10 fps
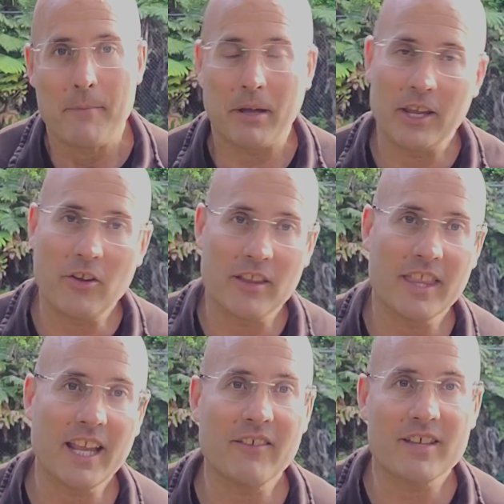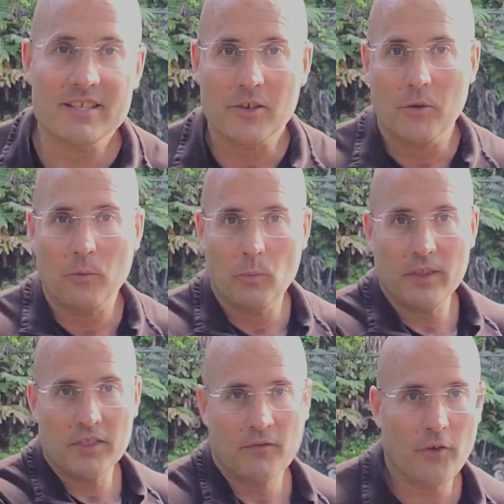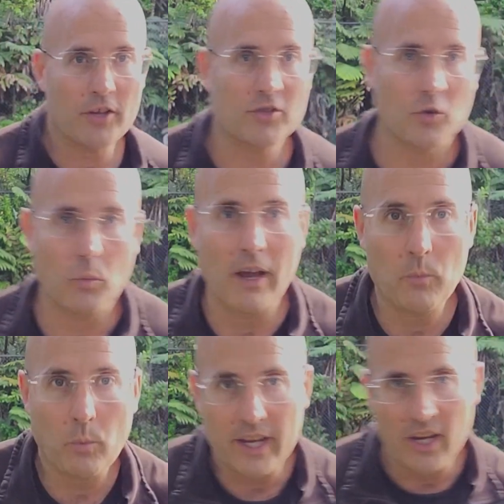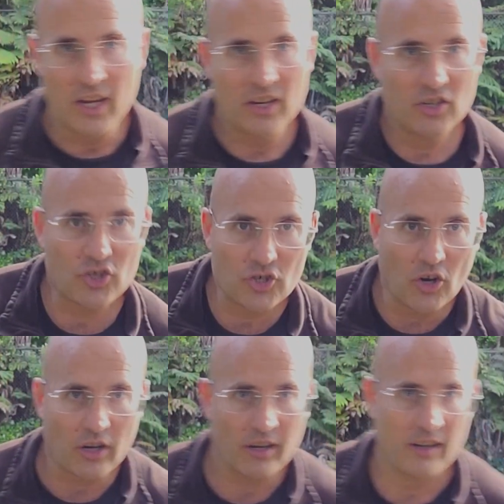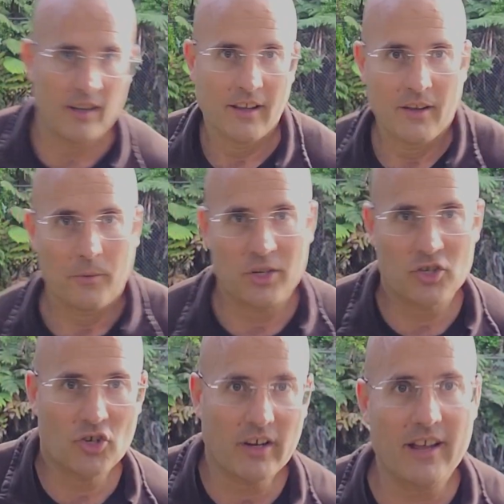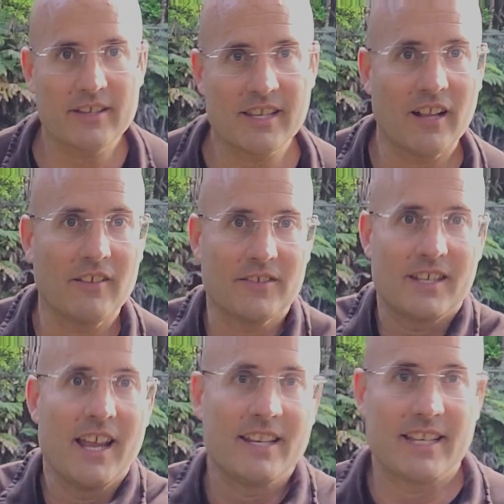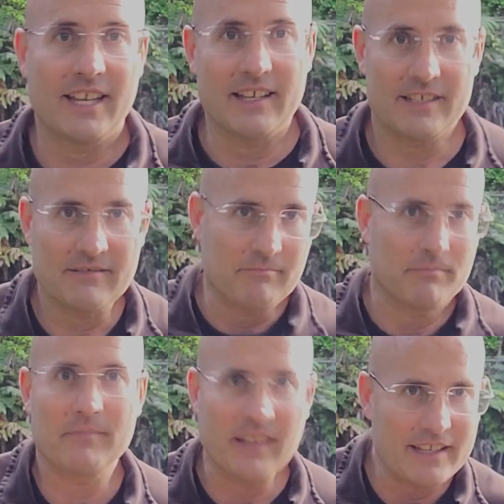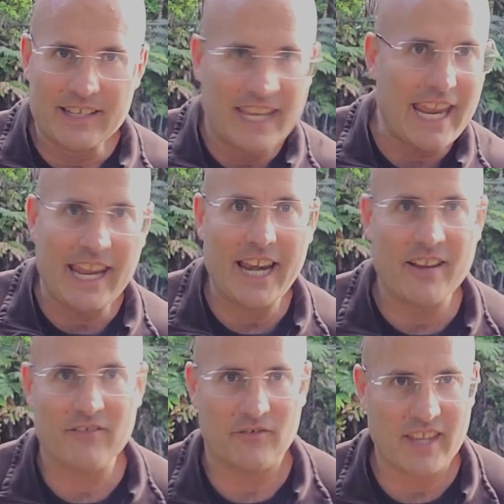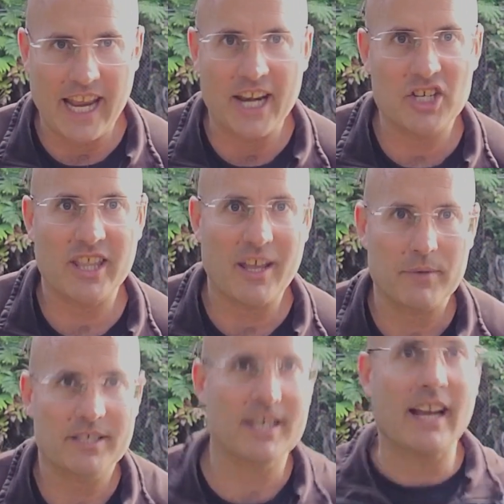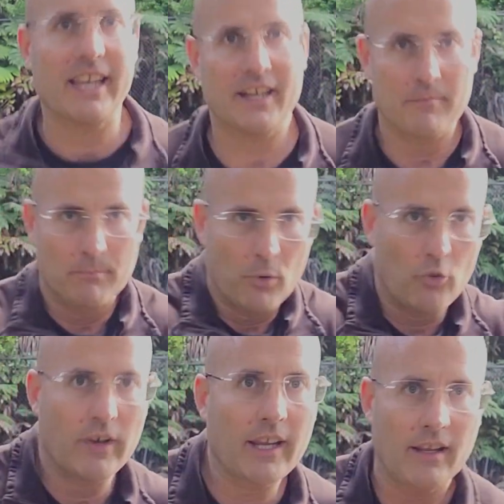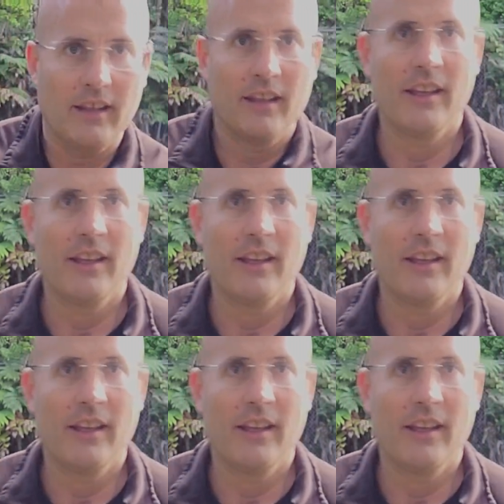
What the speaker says: But you can think of this, so with the first two, one, we shook ourselves to get any of the energy that was stuck, get it moving,